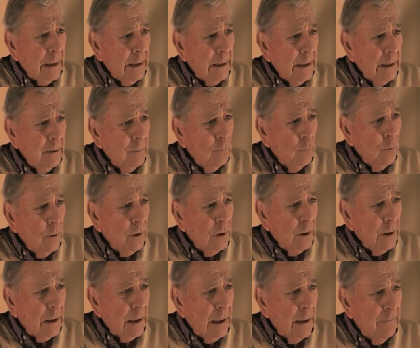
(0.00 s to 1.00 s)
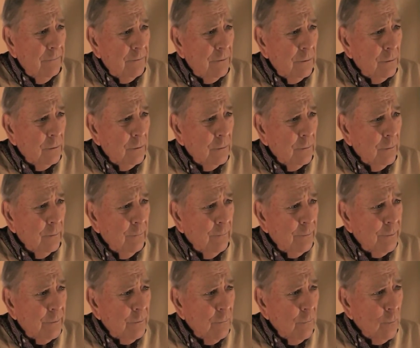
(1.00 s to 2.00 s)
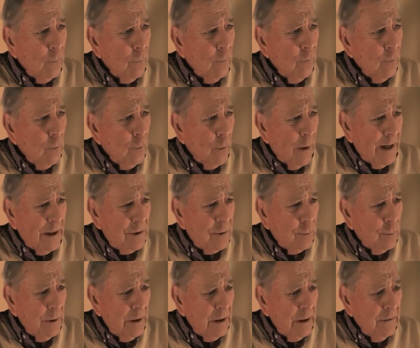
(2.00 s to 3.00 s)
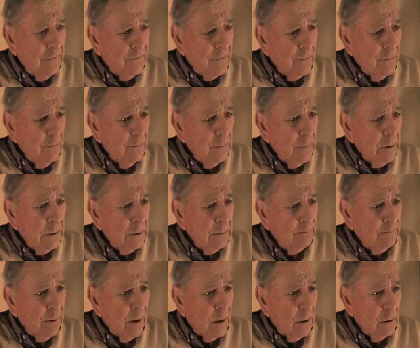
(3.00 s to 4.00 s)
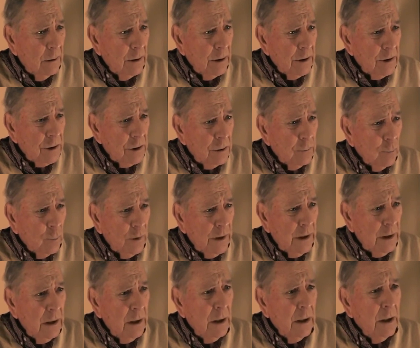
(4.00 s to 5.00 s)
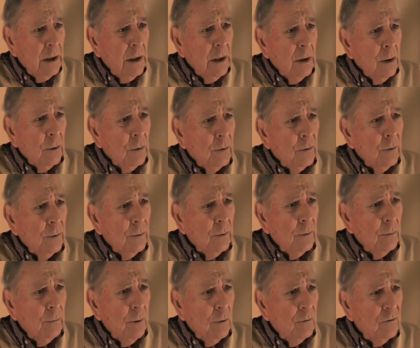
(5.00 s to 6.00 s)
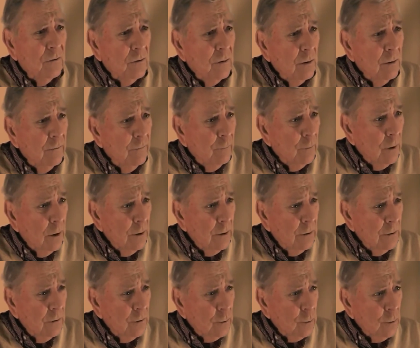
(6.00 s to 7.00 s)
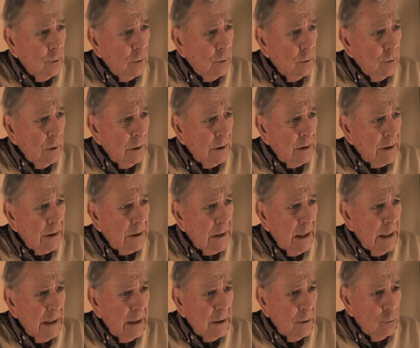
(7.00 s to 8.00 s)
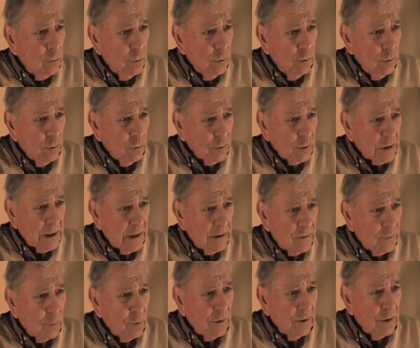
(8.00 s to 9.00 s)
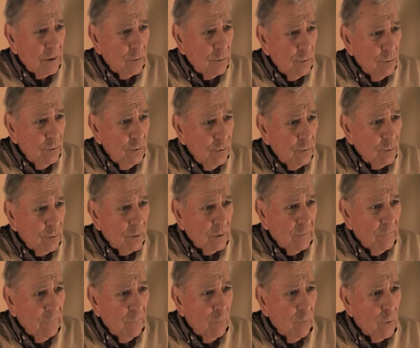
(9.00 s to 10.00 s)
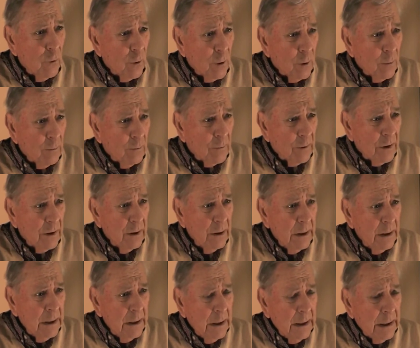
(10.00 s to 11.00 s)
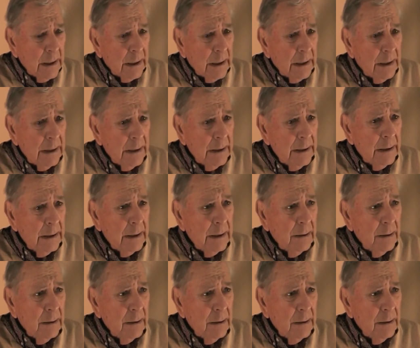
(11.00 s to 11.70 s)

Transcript: then after graduating from Harlingen, most of the gunners were assigned crews. That's where the crews were formed. And